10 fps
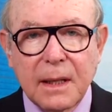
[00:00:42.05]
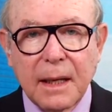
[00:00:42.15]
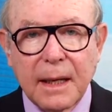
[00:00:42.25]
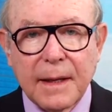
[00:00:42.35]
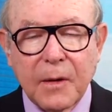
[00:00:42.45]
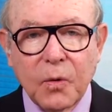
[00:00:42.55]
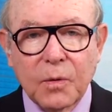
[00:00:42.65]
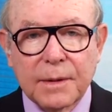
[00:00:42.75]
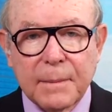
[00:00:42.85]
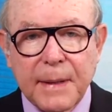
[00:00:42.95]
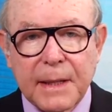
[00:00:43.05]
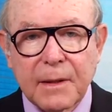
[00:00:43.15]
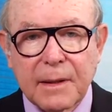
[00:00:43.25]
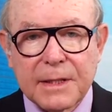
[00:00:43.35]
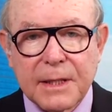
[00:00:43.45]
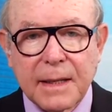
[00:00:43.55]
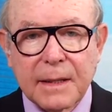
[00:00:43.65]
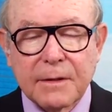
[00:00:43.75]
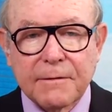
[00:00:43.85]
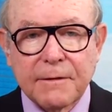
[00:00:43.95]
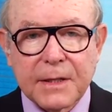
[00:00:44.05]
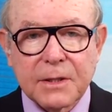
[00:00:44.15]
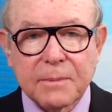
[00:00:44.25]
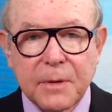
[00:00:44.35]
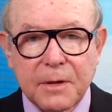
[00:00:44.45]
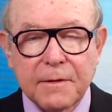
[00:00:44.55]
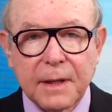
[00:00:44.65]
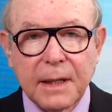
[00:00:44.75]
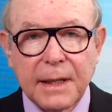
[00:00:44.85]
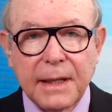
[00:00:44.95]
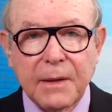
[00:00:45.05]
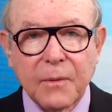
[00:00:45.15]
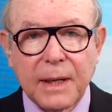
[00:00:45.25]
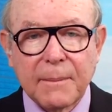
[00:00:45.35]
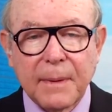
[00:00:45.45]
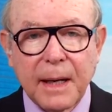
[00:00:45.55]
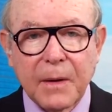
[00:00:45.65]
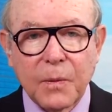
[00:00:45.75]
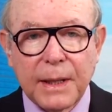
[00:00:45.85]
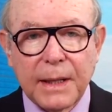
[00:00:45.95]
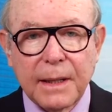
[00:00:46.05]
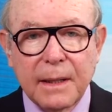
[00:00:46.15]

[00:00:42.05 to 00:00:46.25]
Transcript: Uh, they all depend on each other to function perfectly, whereby we